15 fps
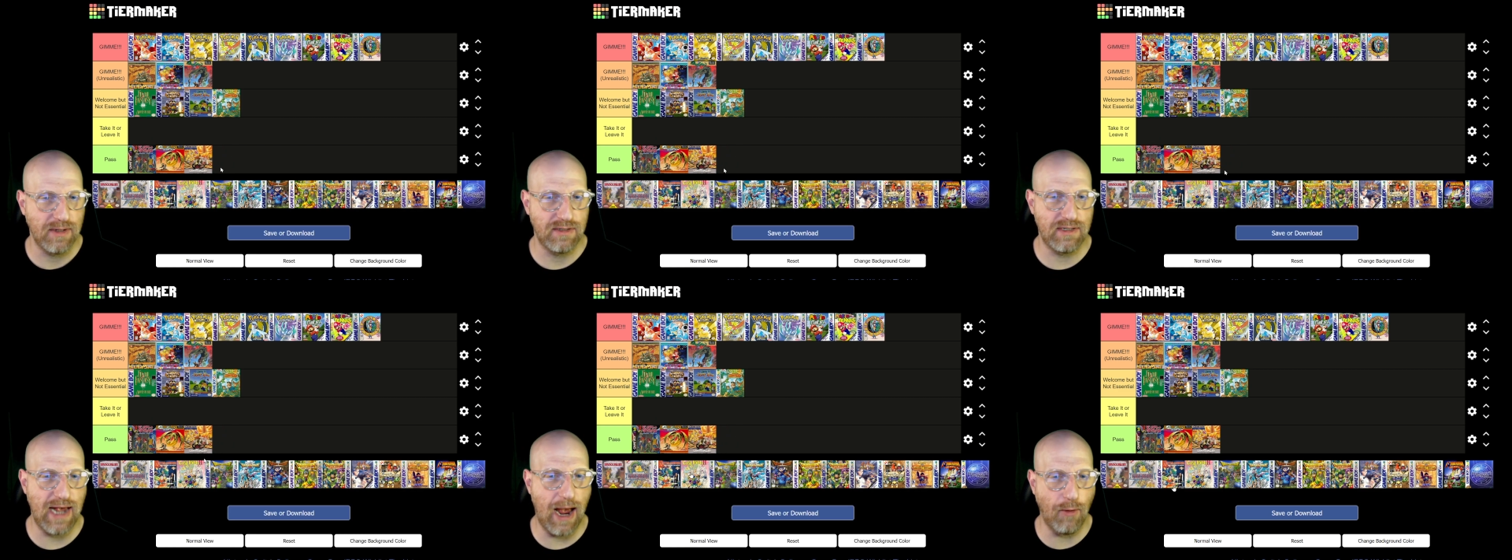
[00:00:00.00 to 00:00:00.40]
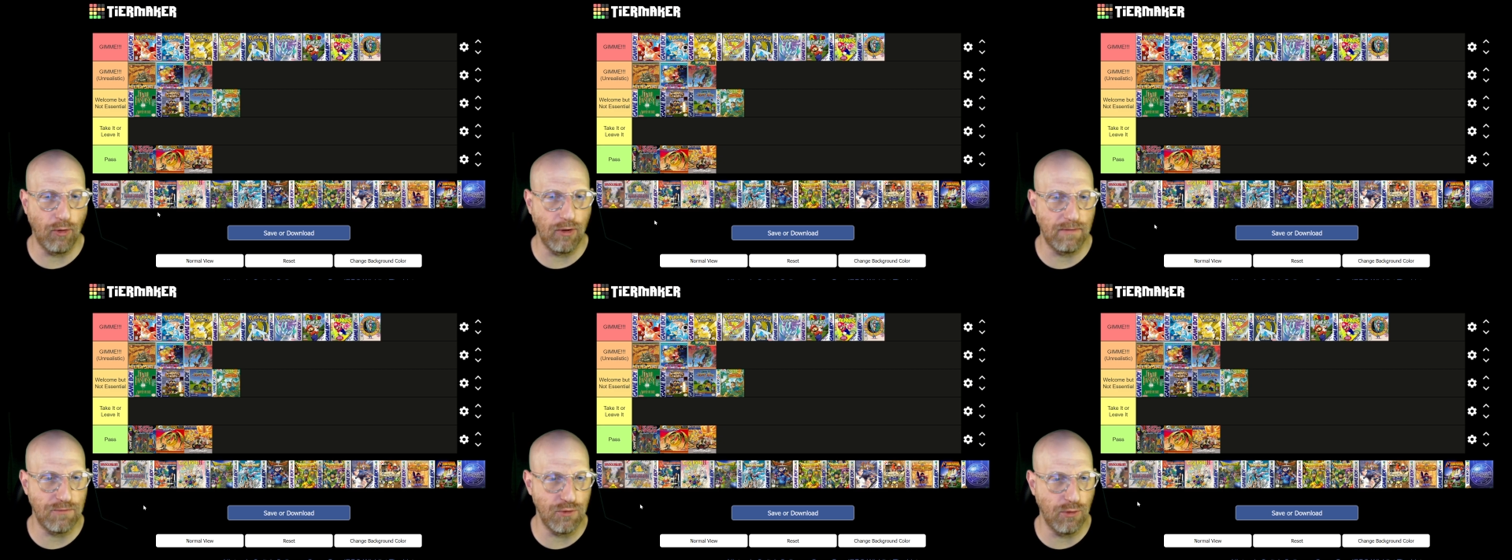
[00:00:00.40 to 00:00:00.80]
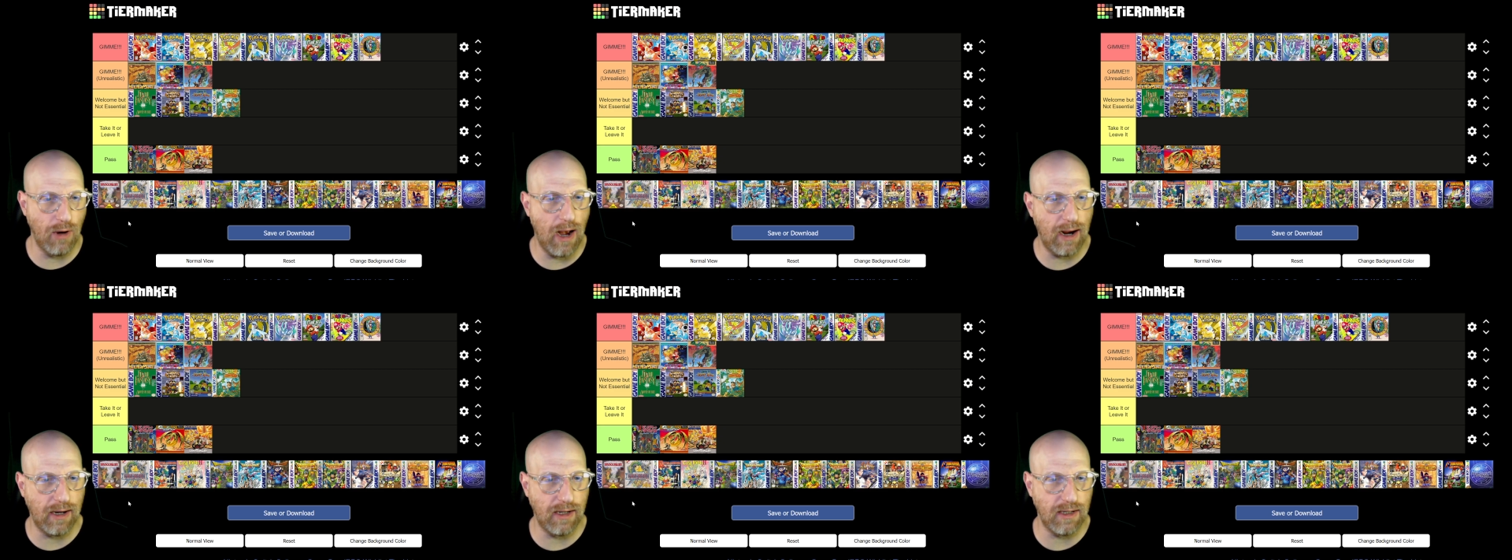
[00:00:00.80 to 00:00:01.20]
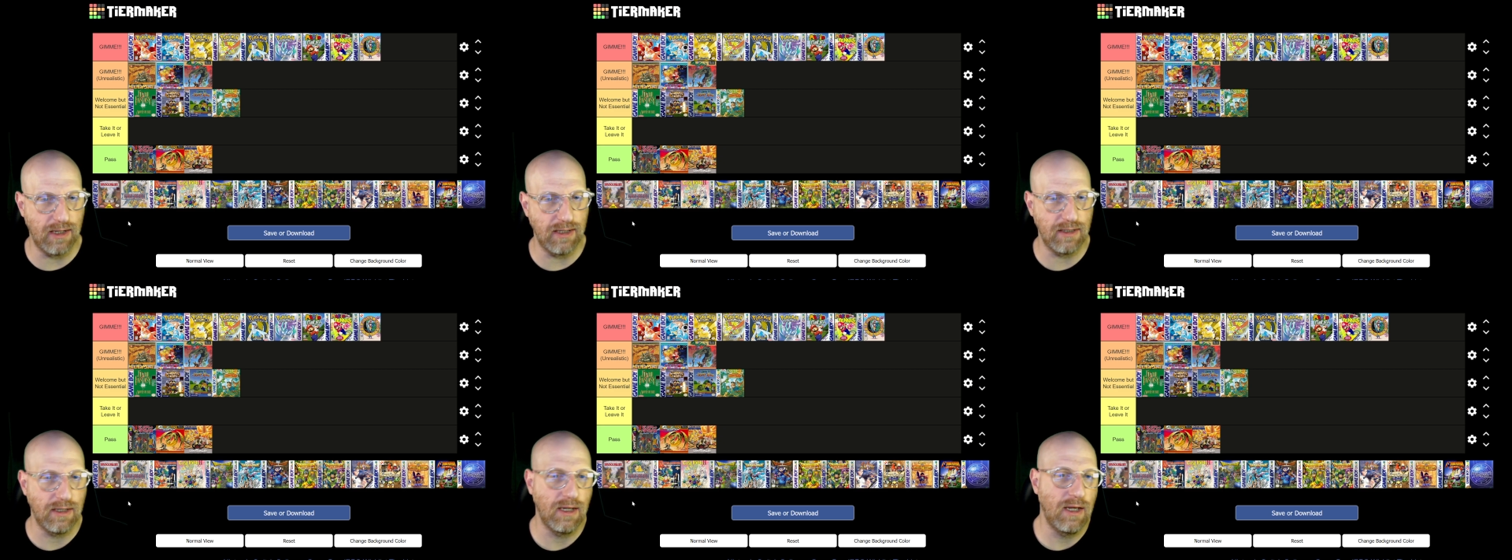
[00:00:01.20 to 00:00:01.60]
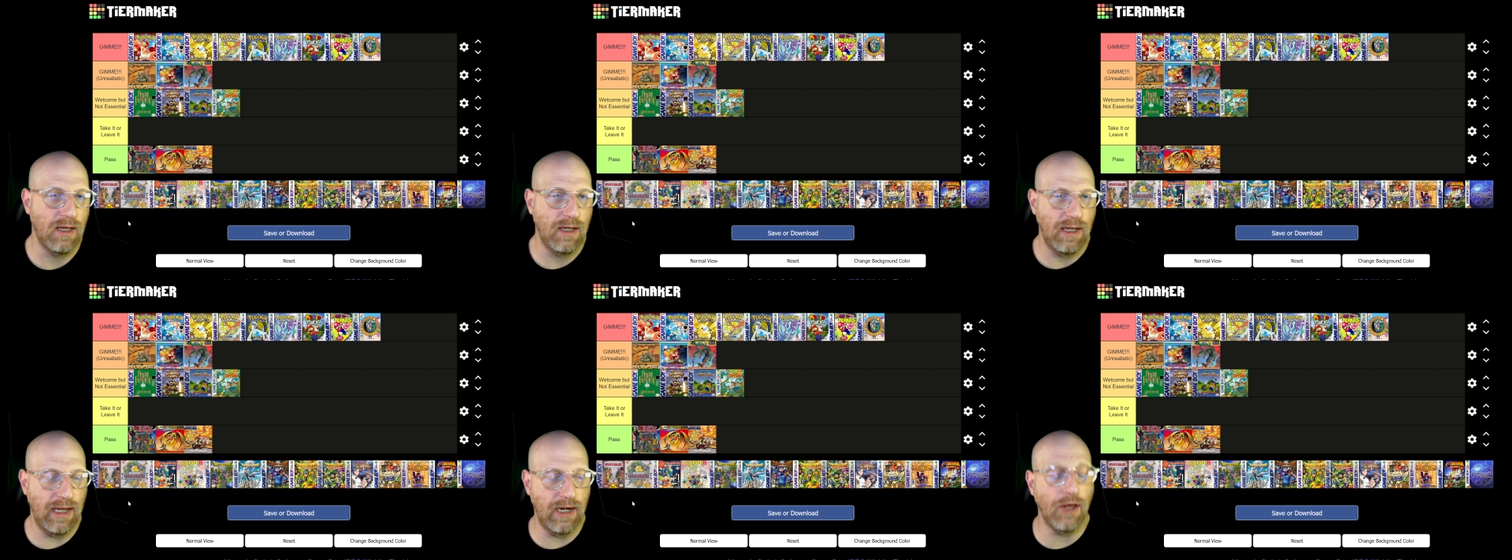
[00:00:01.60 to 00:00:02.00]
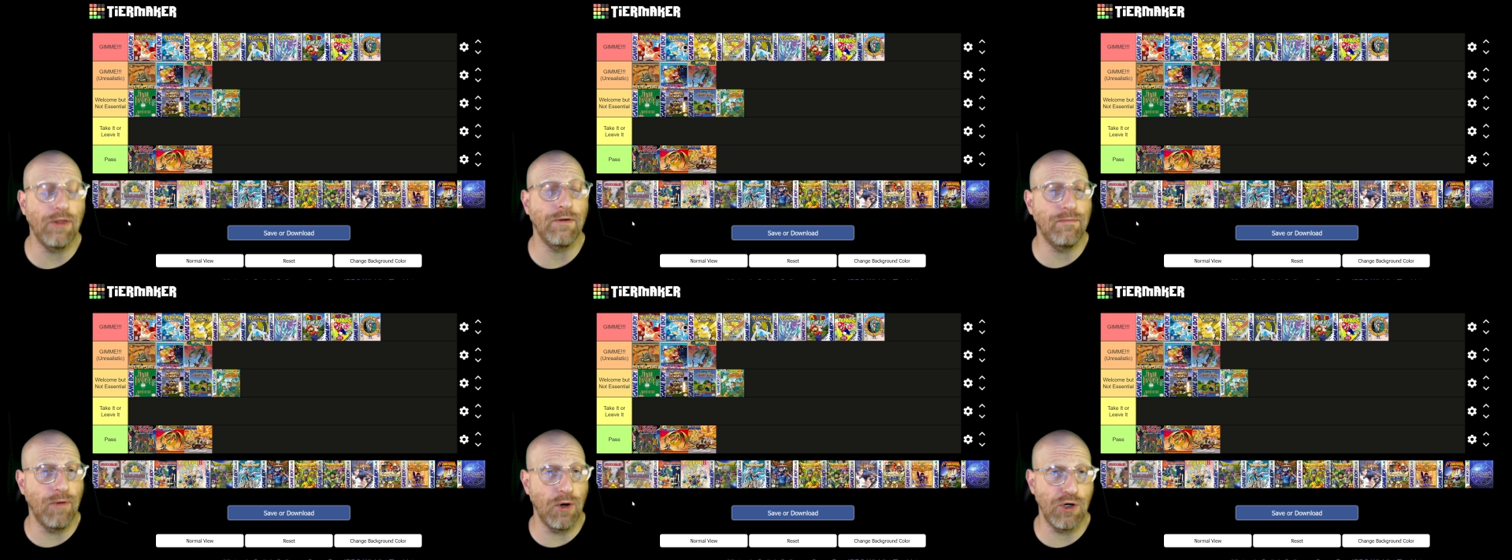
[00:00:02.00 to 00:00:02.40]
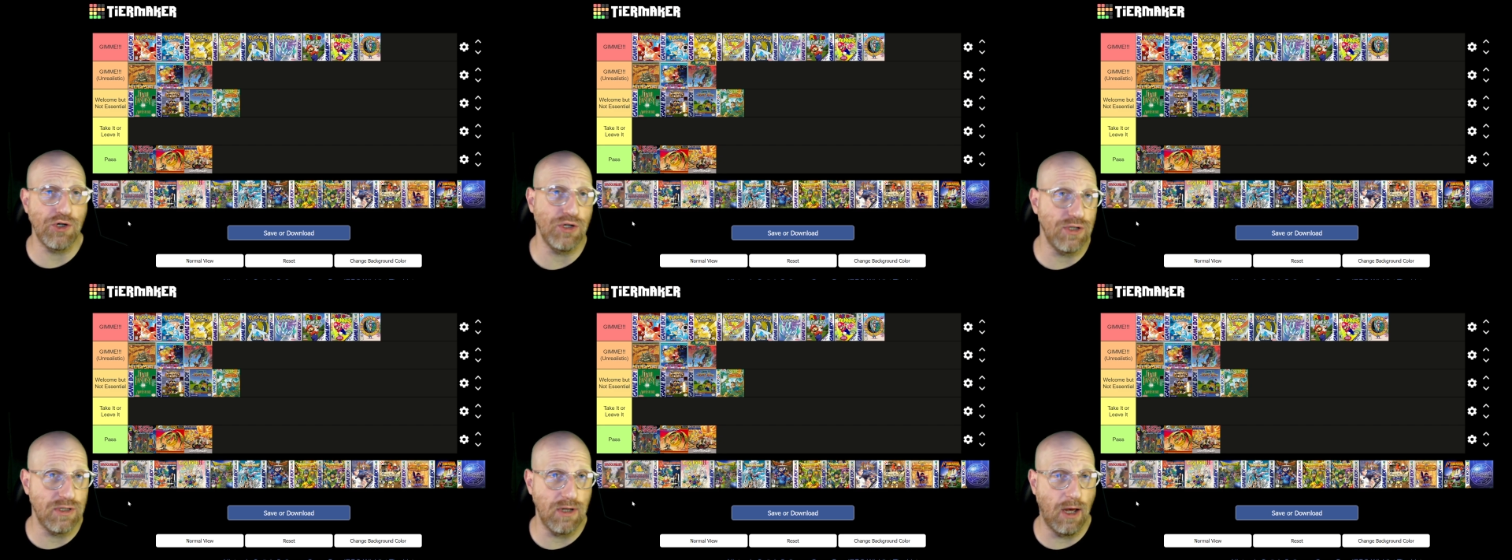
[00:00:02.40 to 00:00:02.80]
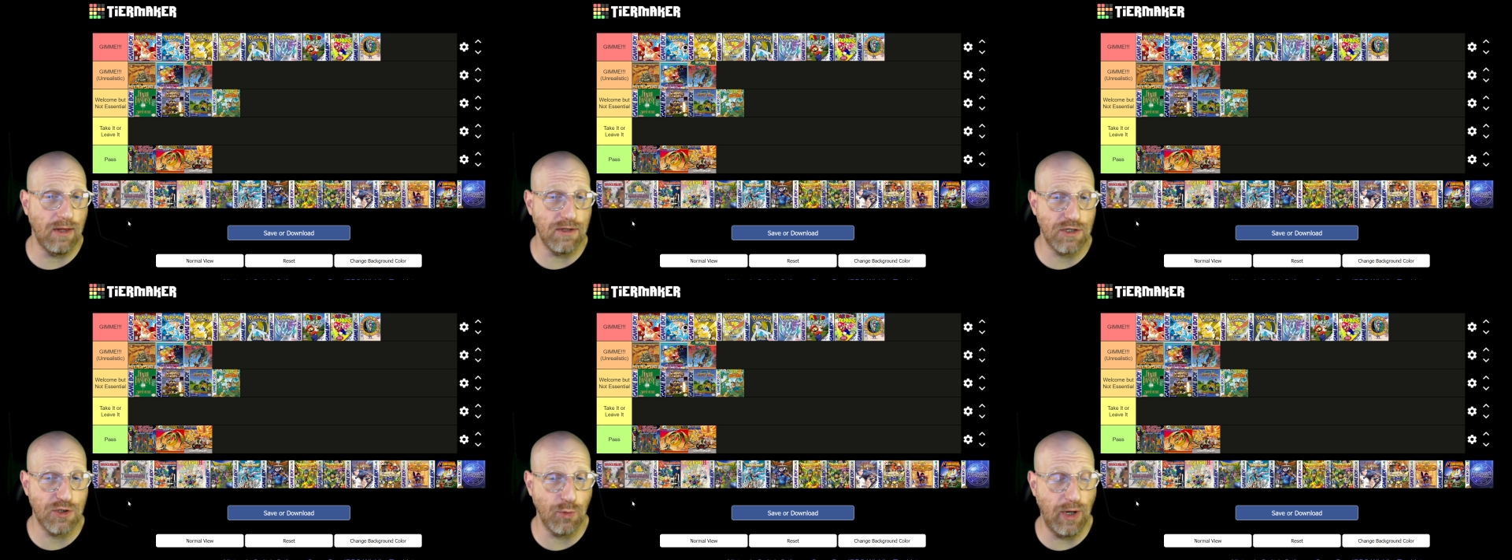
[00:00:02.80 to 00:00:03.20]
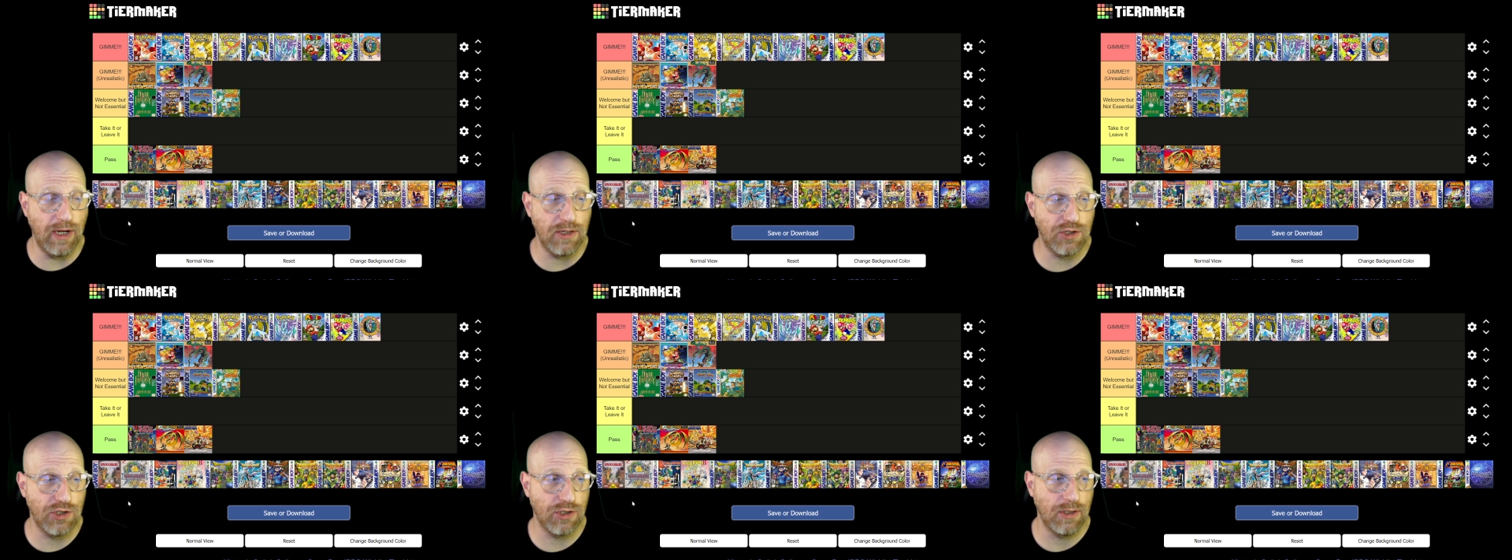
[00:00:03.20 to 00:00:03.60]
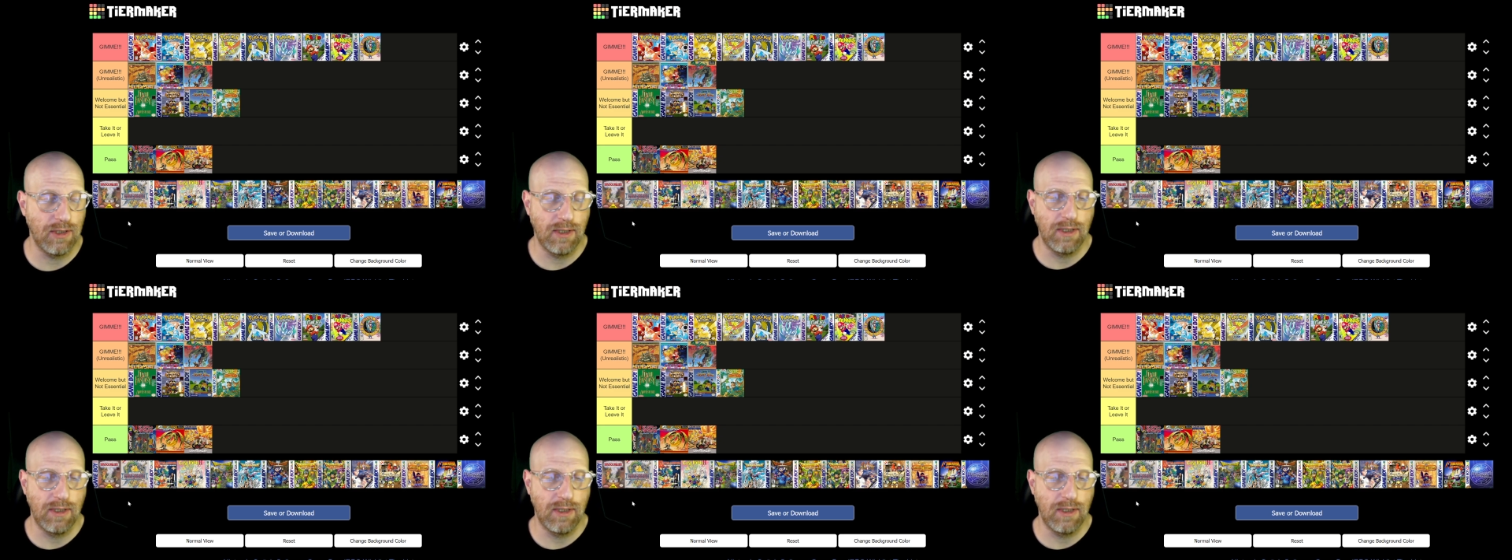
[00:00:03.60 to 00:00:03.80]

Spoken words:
Tower of Druaga in other versions on the Switch,